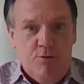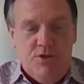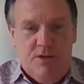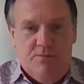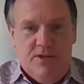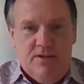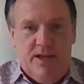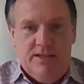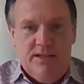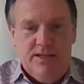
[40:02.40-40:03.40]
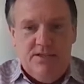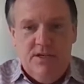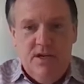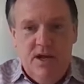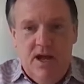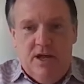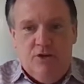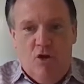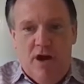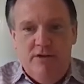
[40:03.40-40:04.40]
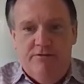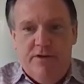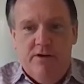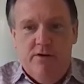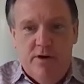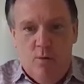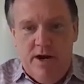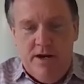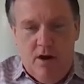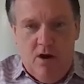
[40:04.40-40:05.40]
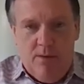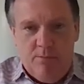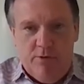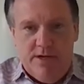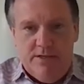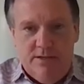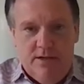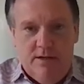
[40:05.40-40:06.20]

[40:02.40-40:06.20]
through something like this, and trying to figure out a way to operate